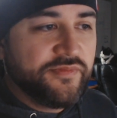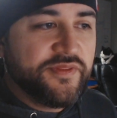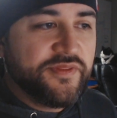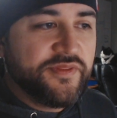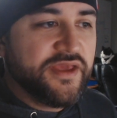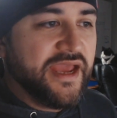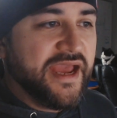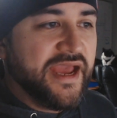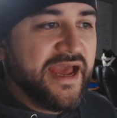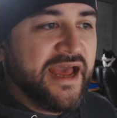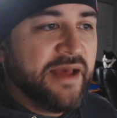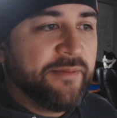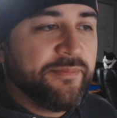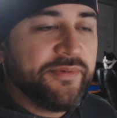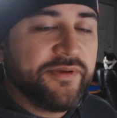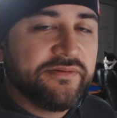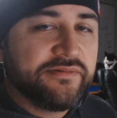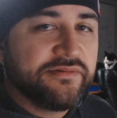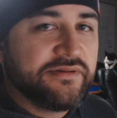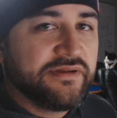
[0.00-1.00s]
The app.
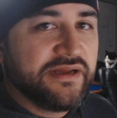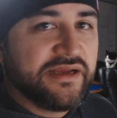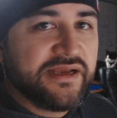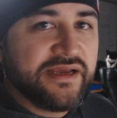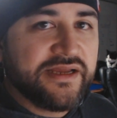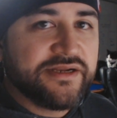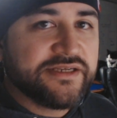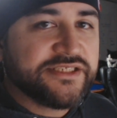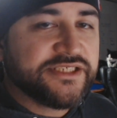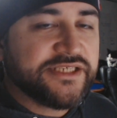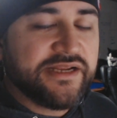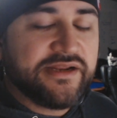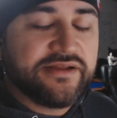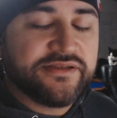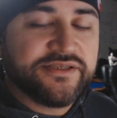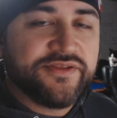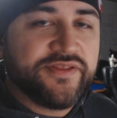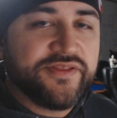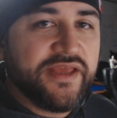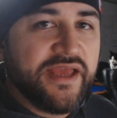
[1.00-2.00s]
I got to shout
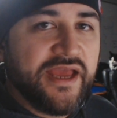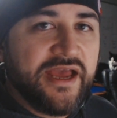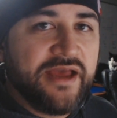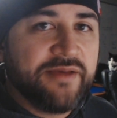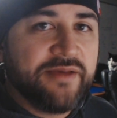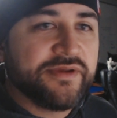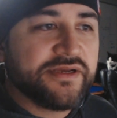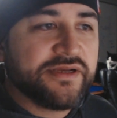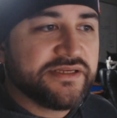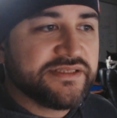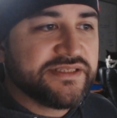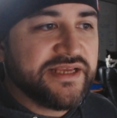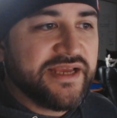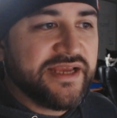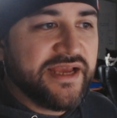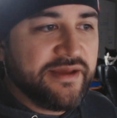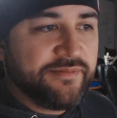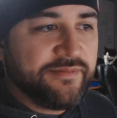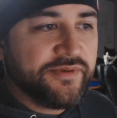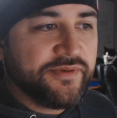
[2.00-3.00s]
out to the app because the
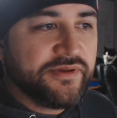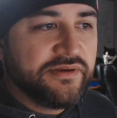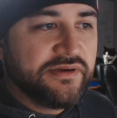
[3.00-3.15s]
app